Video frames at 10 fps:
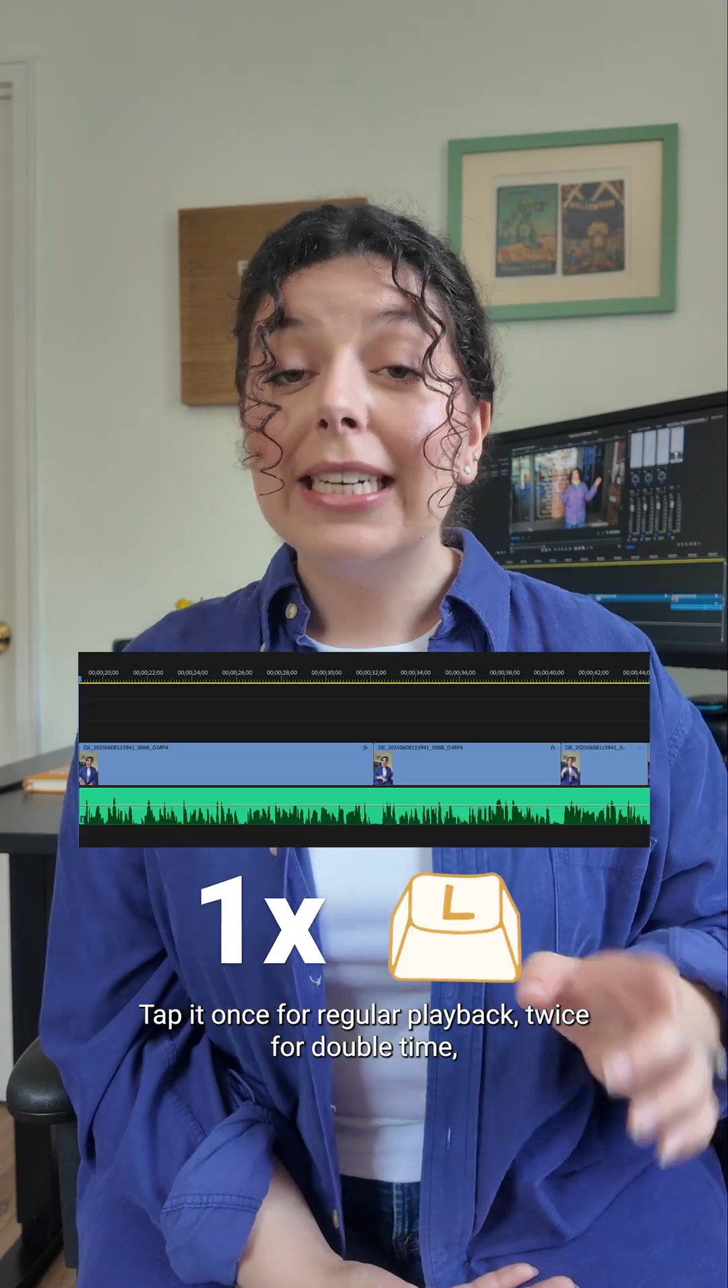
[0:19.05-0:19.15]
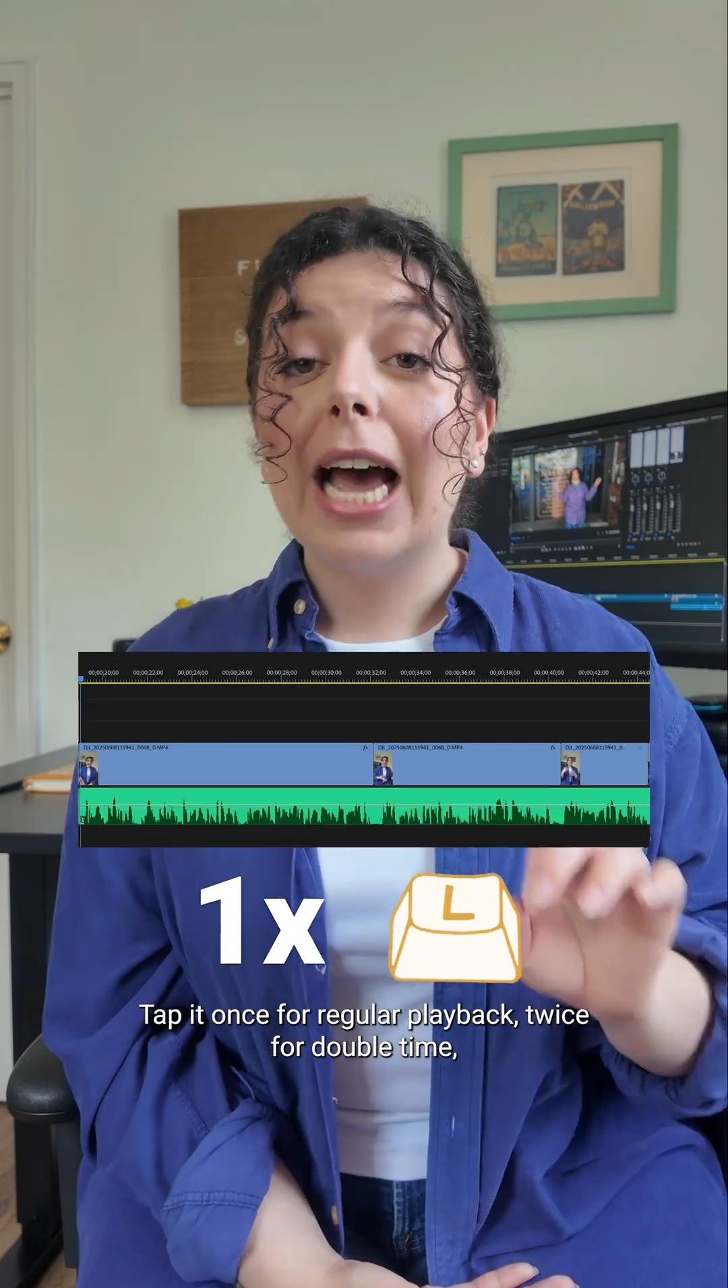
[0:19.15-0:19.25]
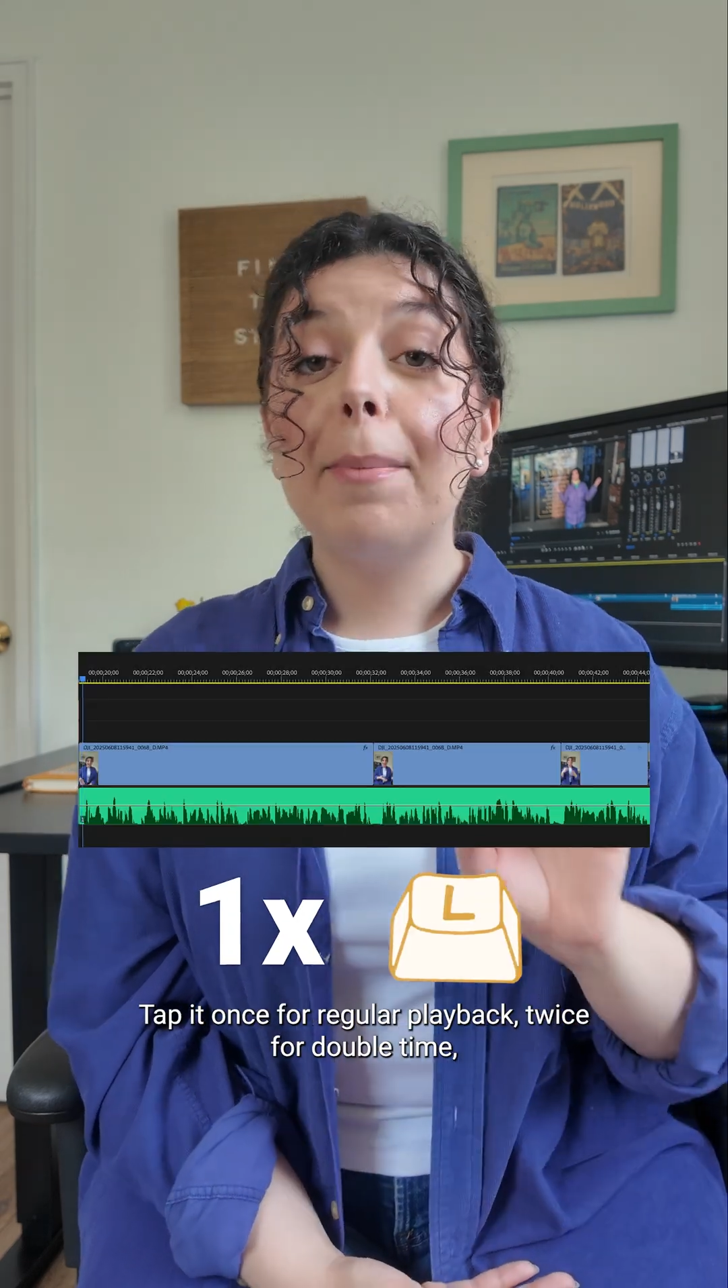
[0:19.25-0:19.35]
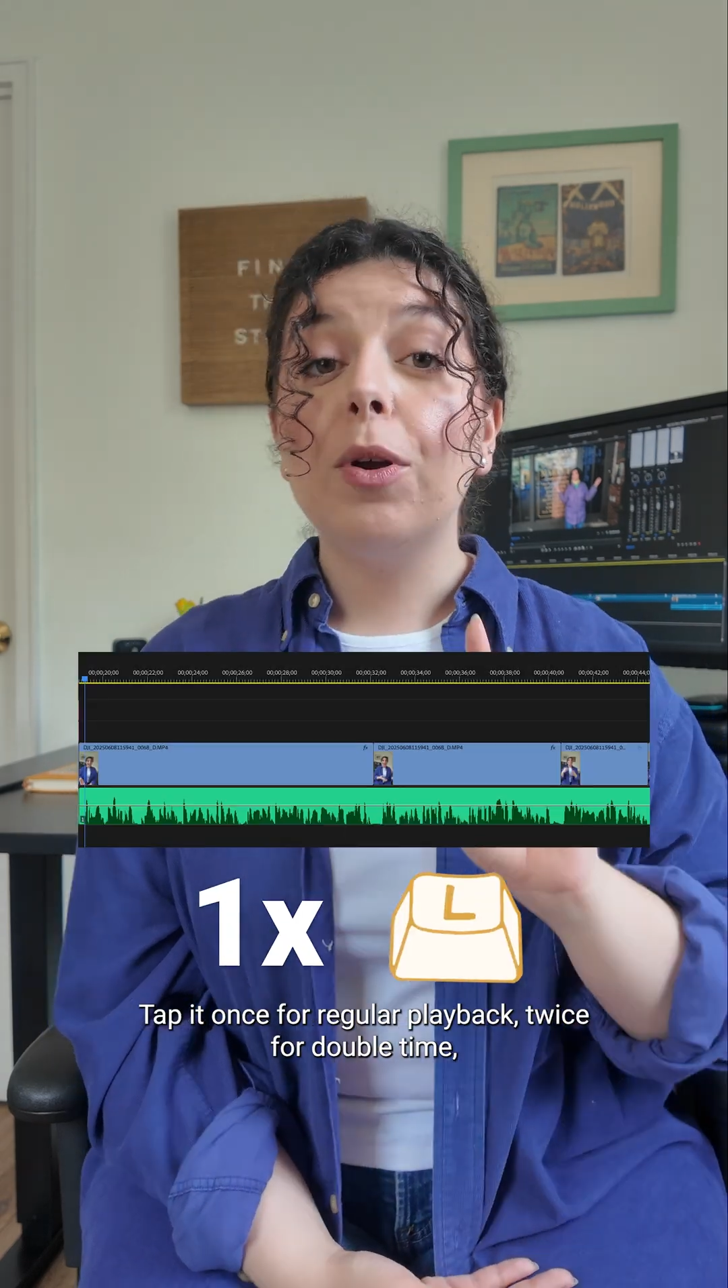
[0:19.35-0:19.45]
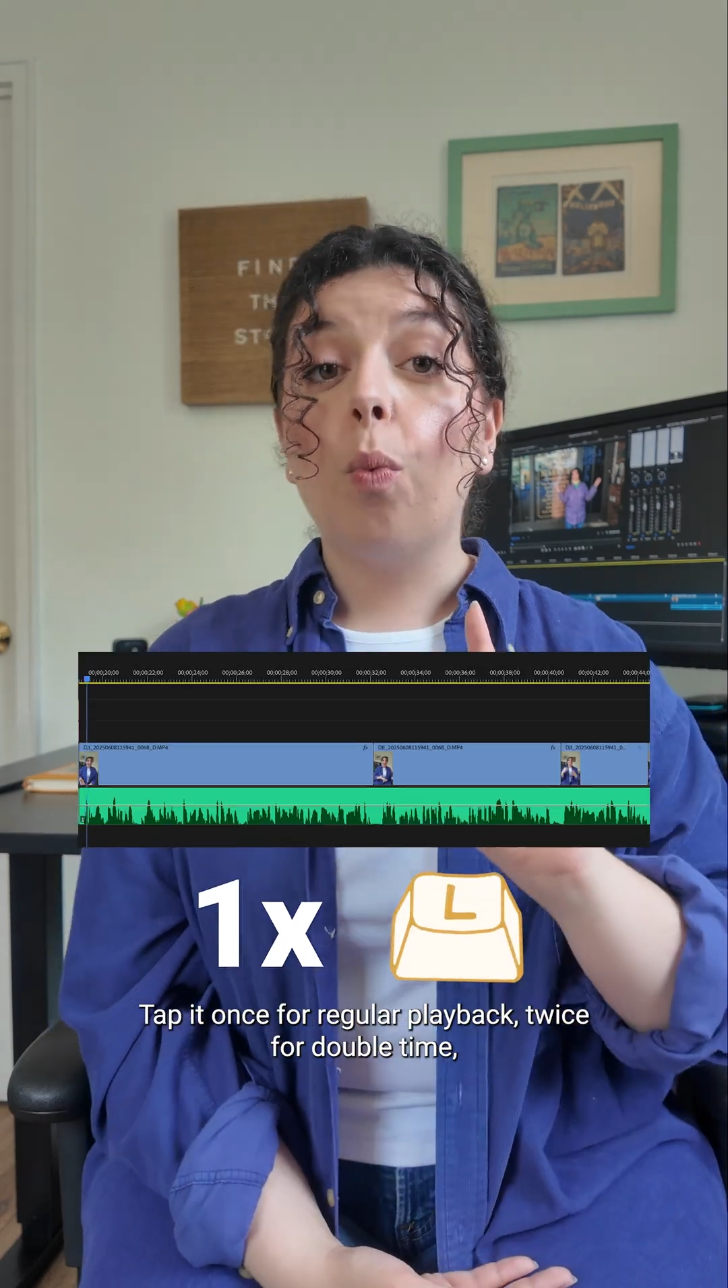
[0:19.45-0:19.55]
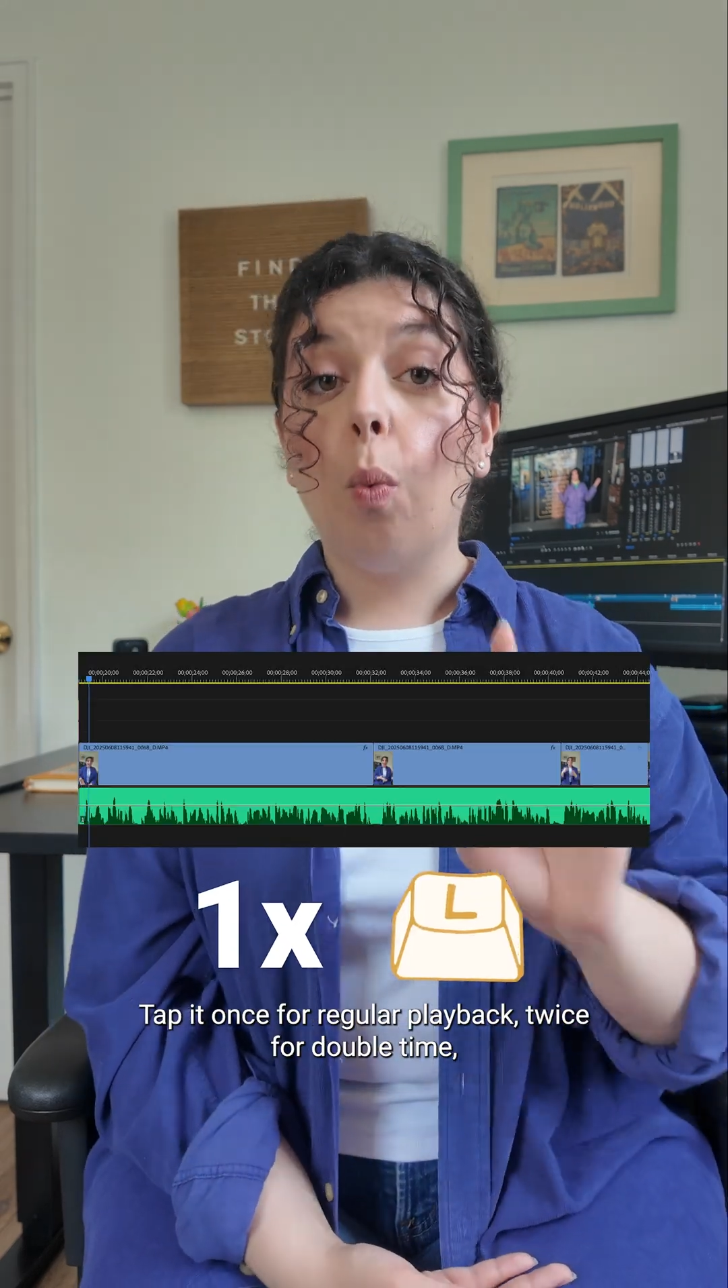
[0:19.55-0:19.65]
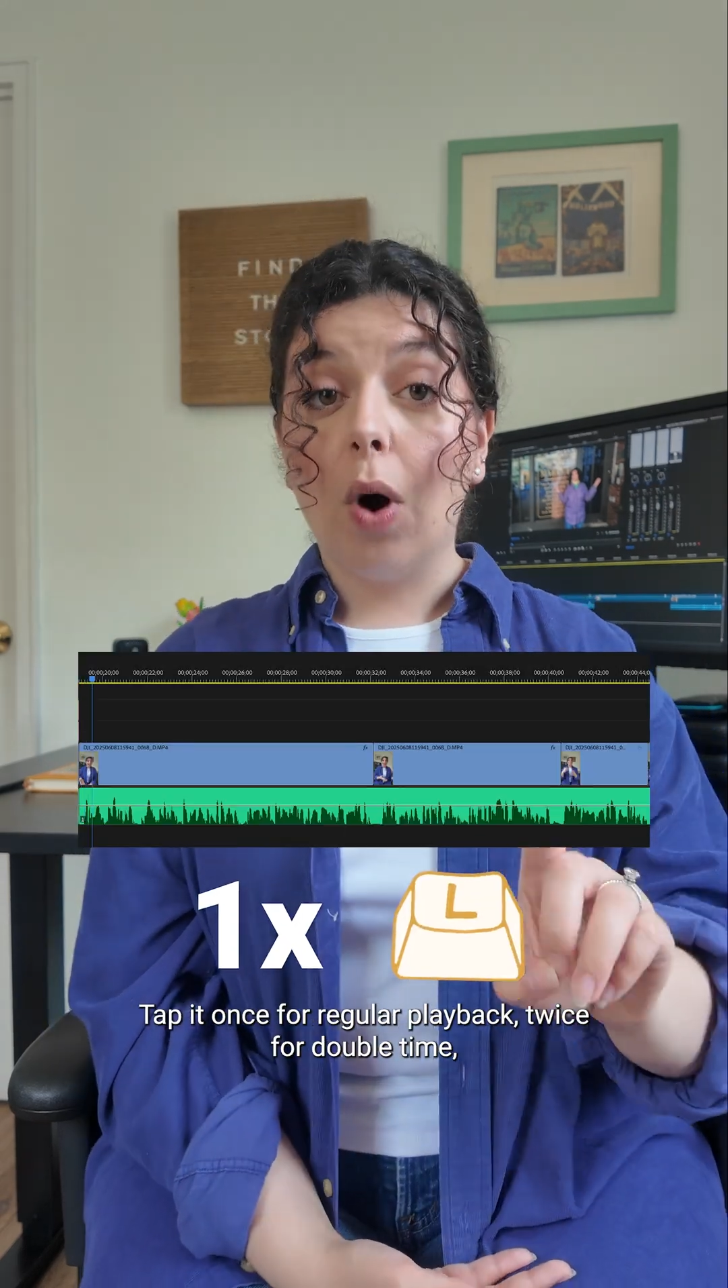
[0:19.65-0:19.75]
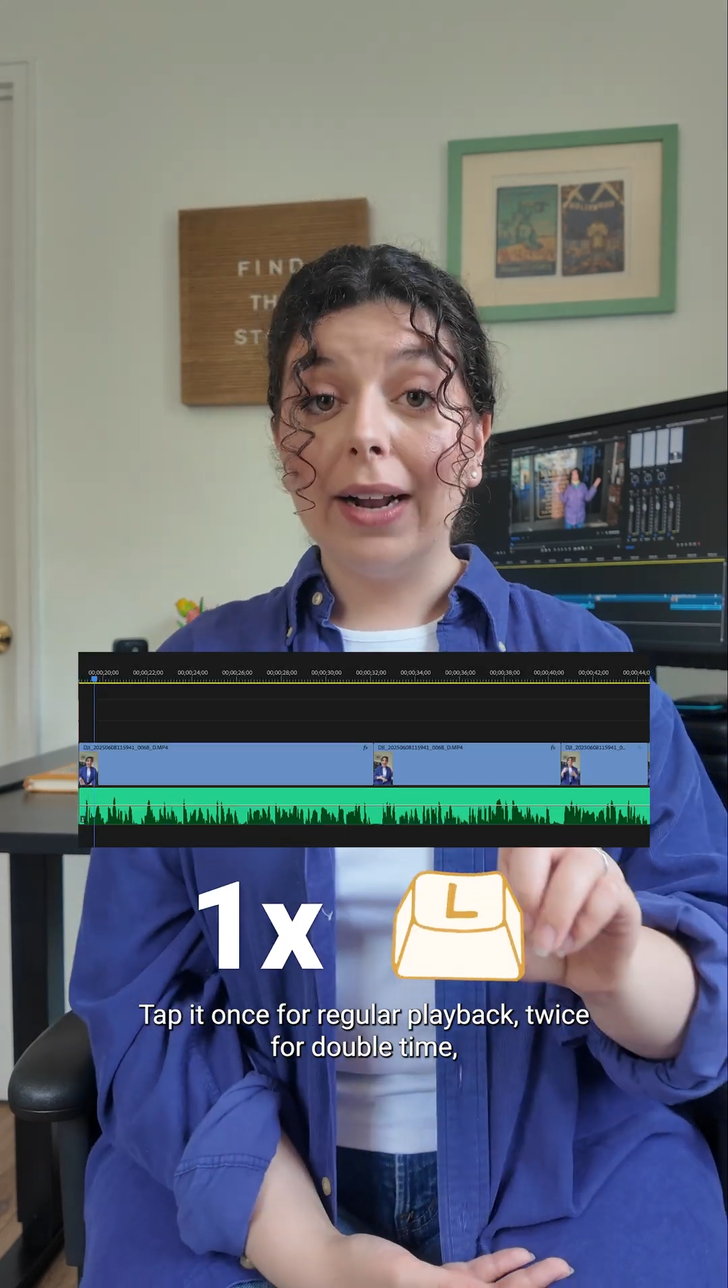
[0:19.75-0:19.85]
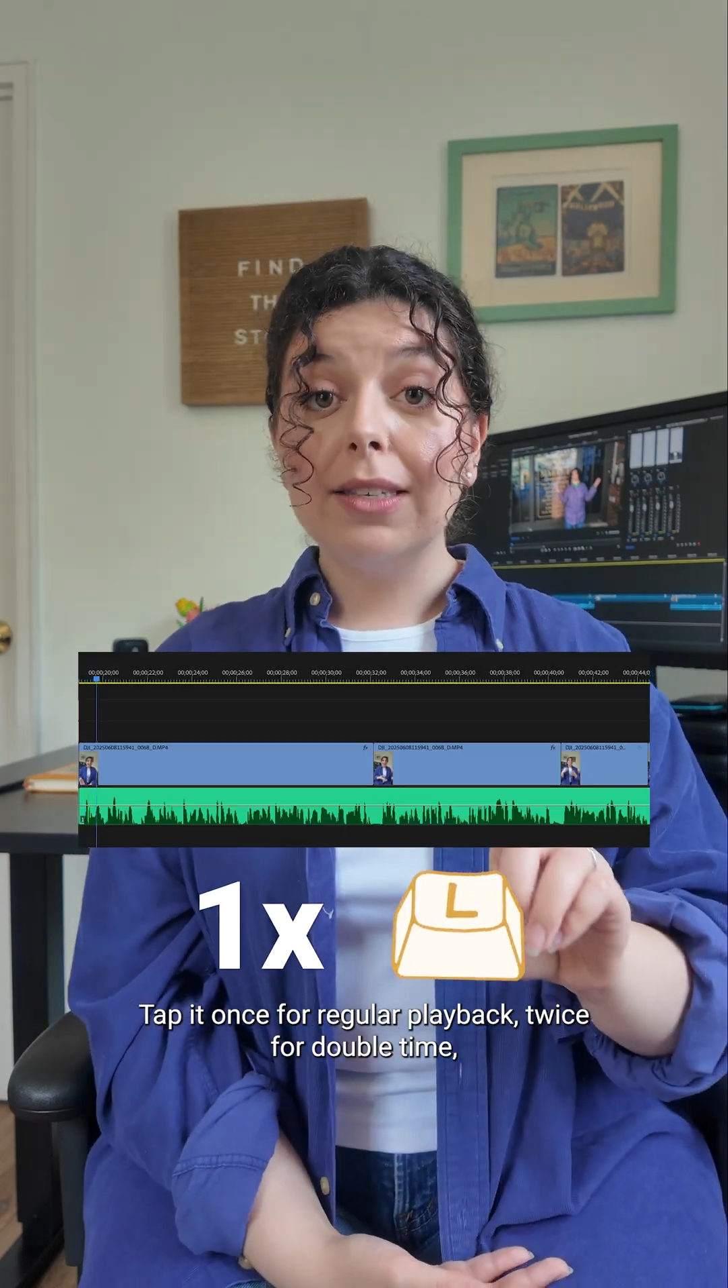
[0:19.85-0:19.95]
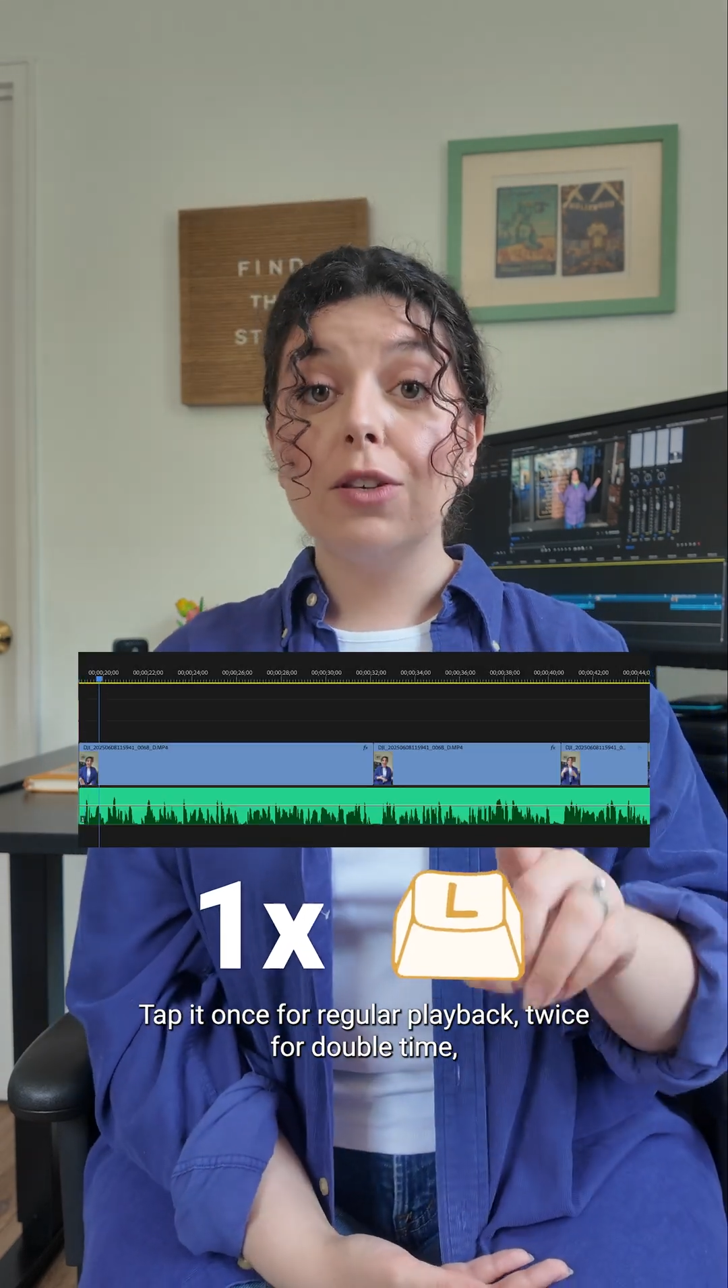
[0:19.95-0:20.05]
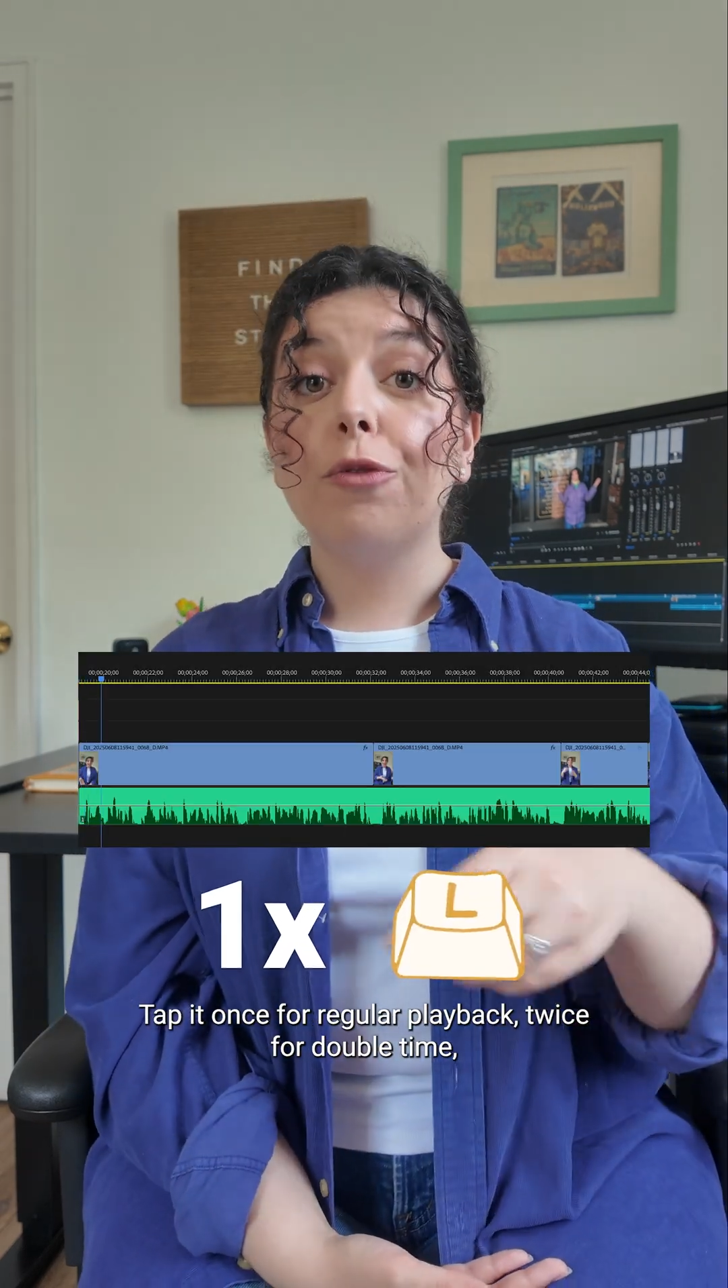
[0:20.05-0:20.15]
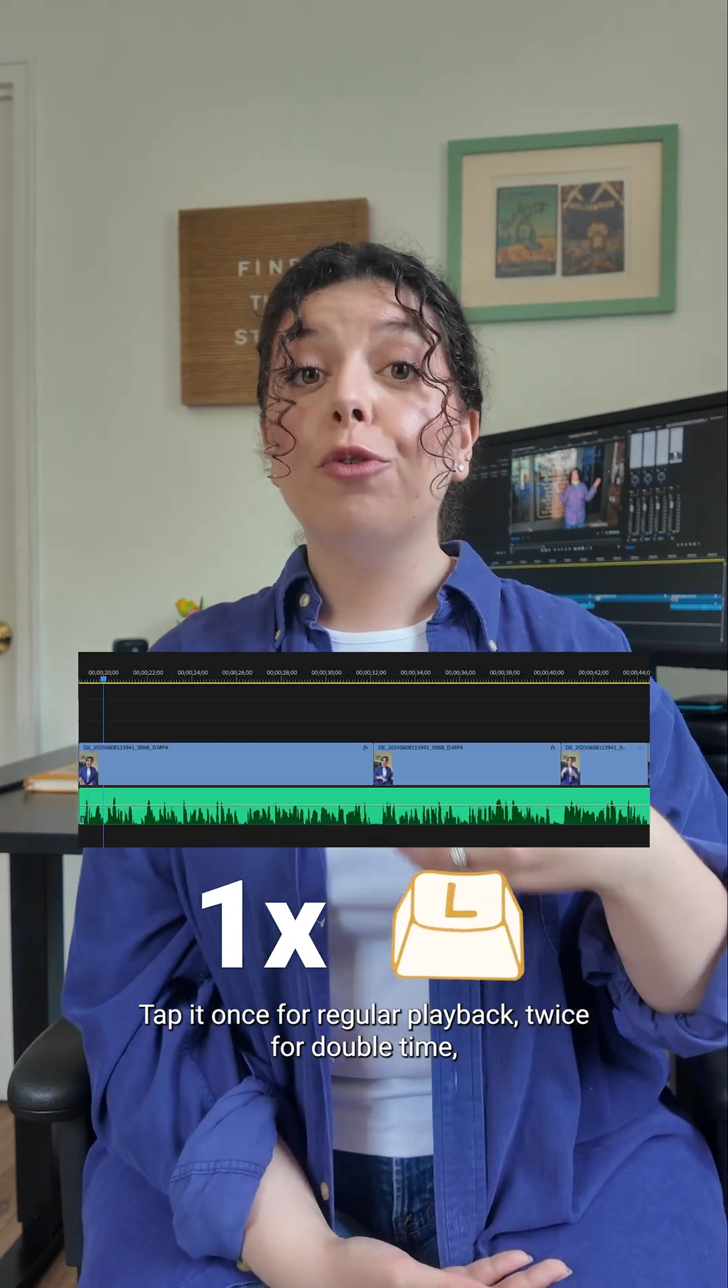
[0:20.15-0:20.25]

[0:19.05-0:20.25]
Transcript: Tap it once